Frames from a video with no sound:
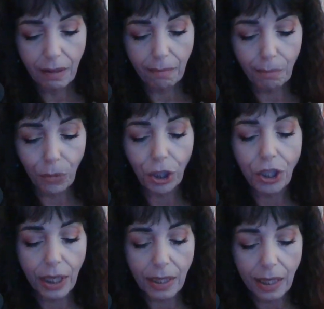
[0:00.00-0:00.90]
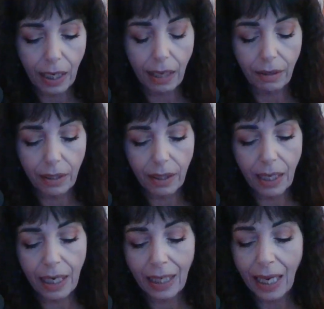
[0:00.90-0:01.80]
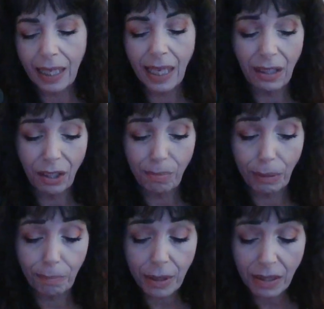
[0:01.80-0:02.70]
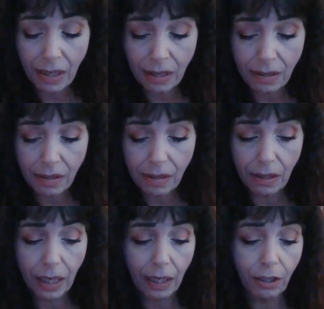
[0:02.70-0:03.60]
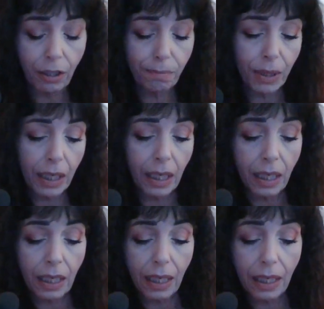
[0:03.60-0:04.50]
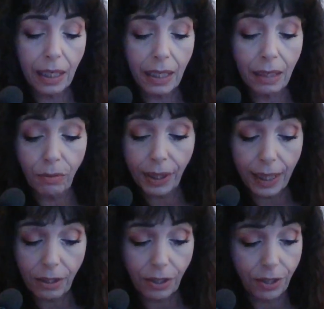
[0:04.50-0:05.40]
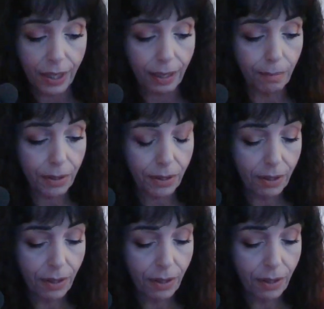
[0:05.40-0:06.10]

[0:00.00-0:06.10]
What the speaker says: merging together. And again, that could be business, it could be in relationships.